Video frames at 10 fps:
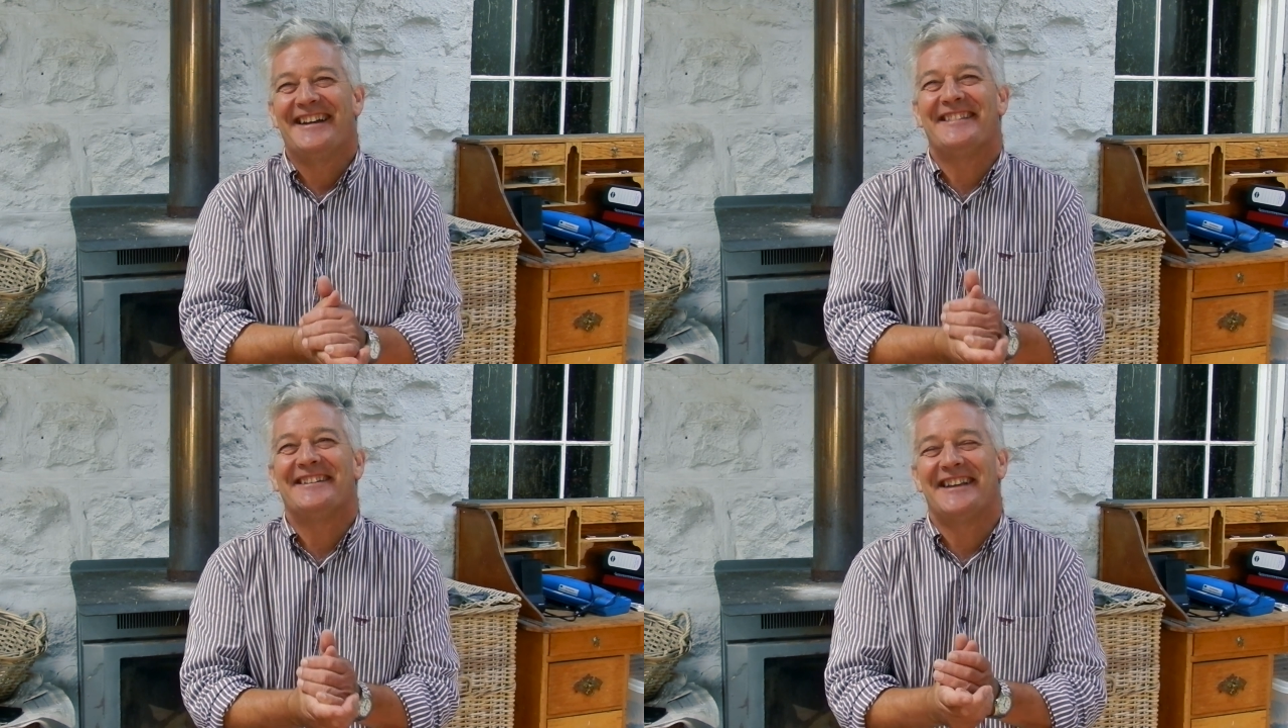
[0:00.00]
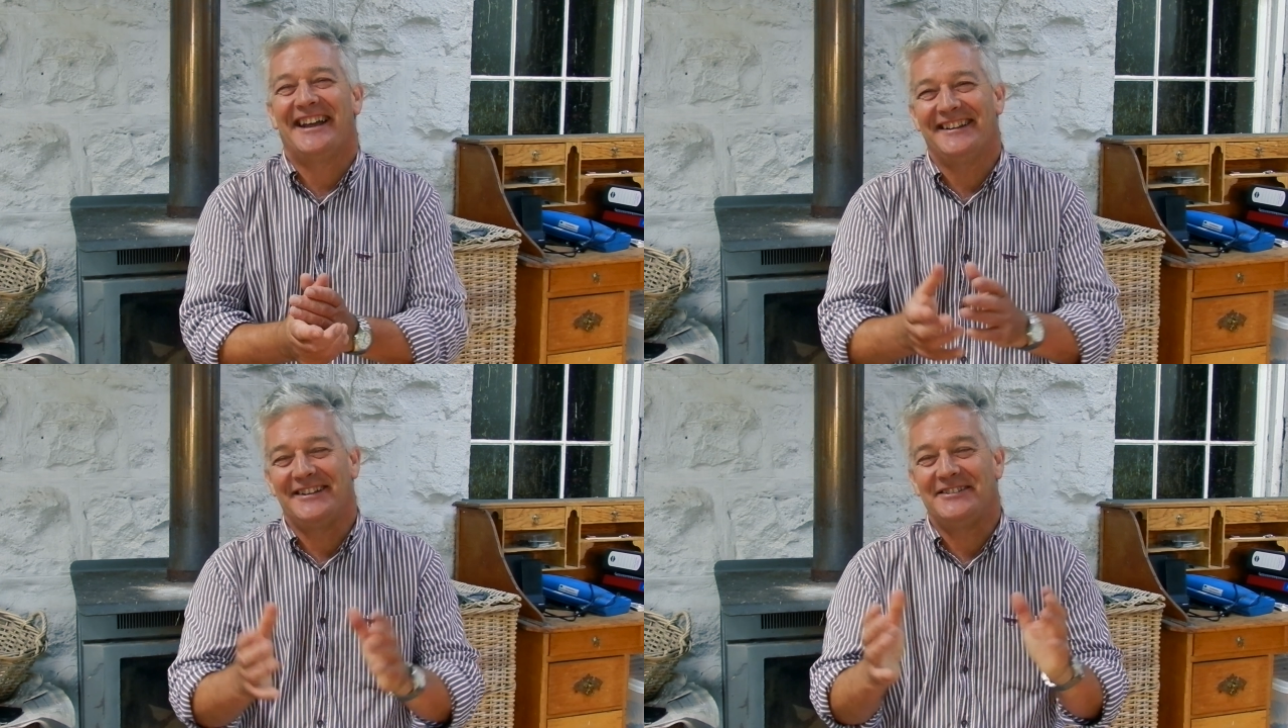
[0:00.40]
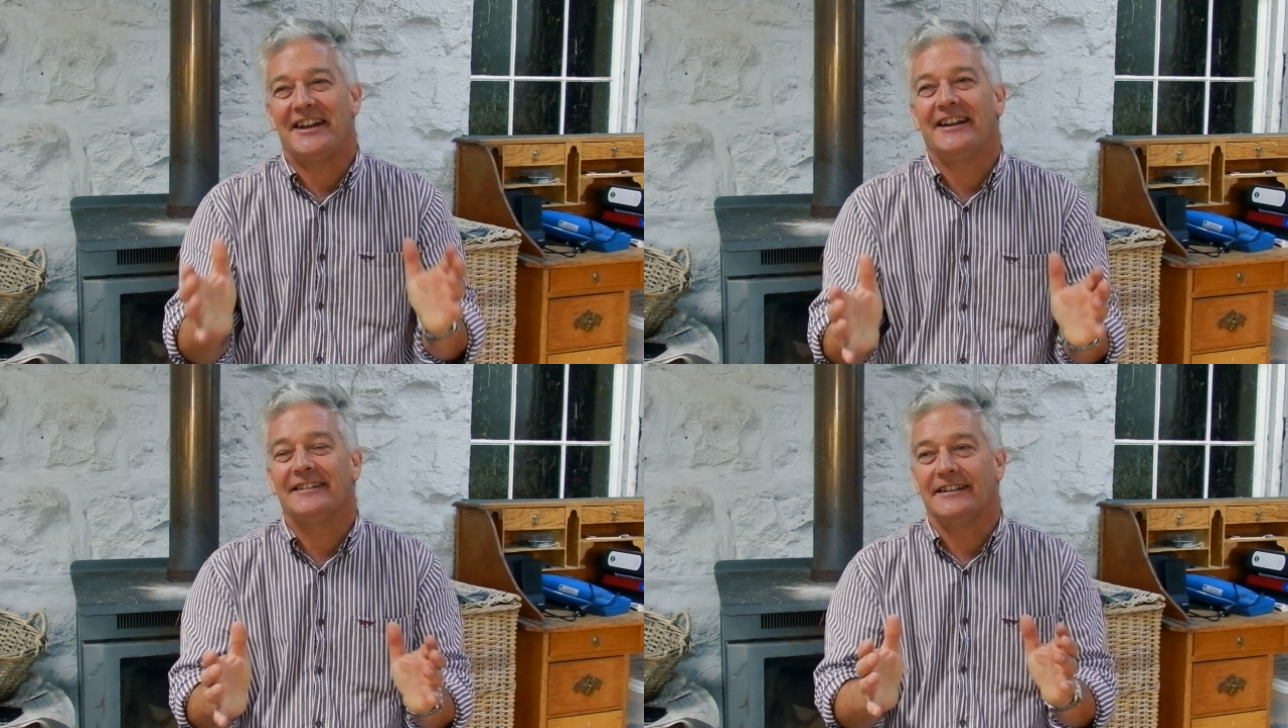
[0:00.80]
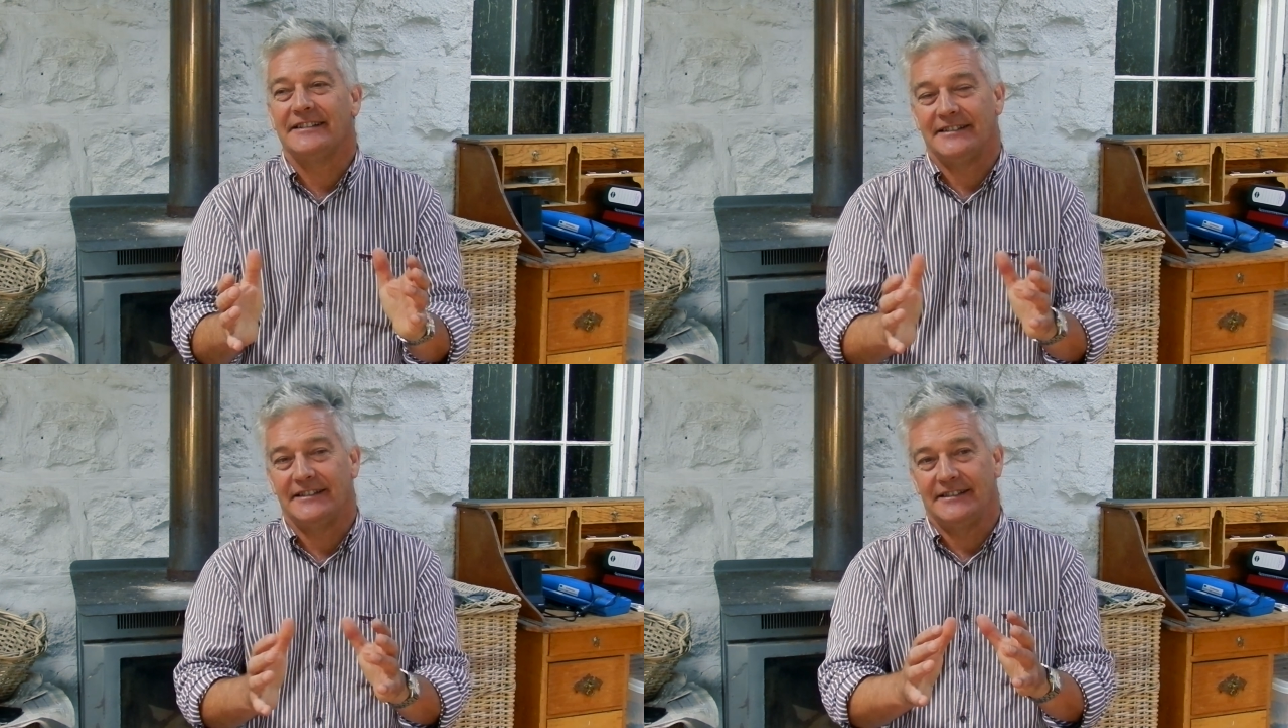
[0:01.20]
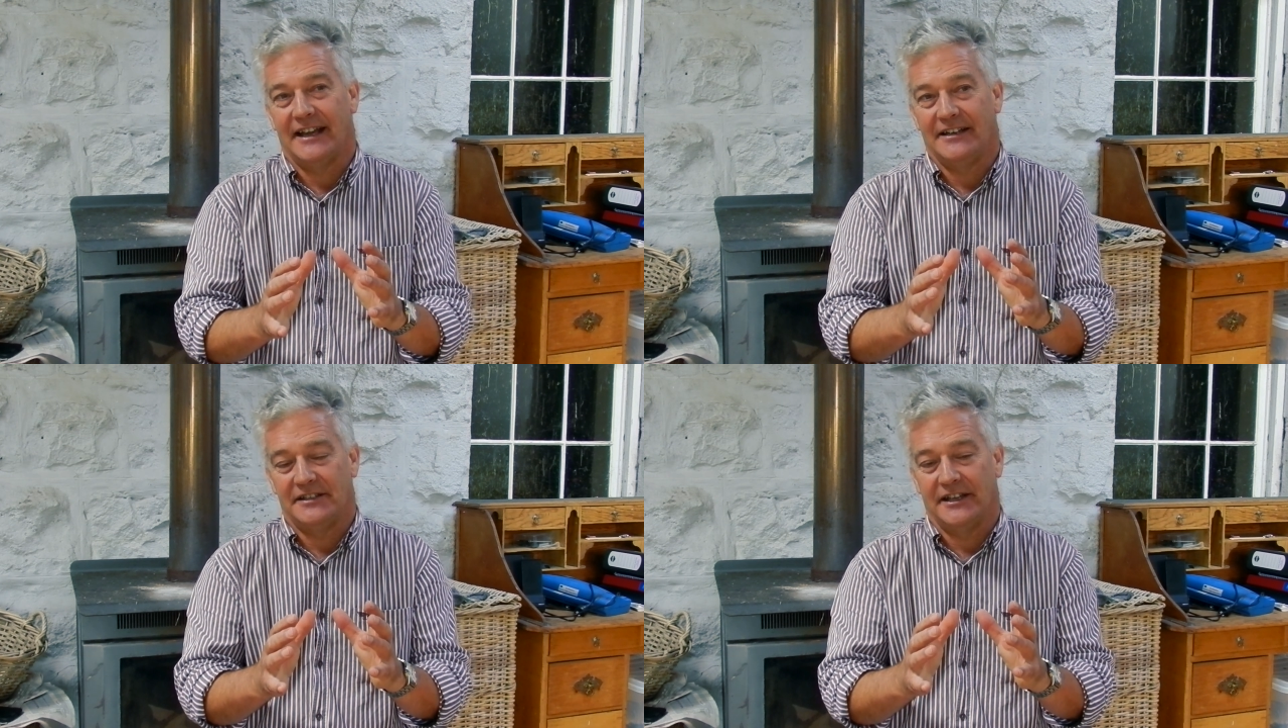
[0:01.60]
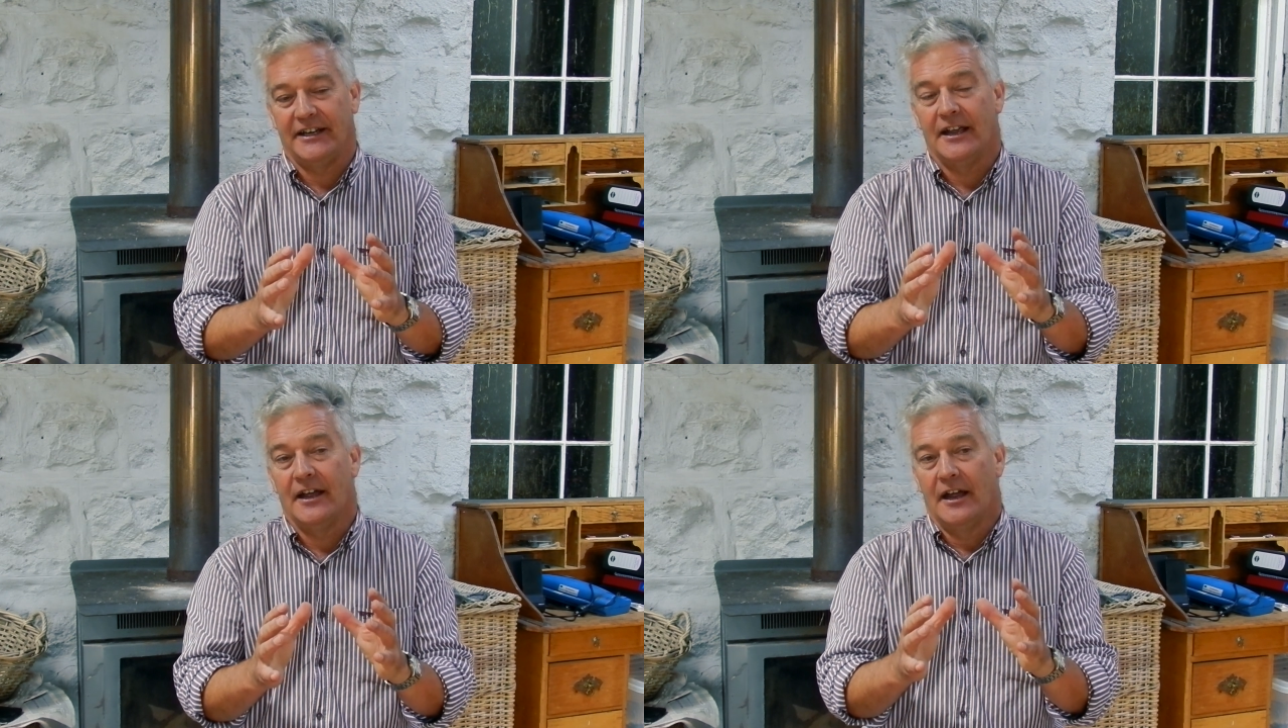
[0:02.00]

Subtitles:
daily checklist is actually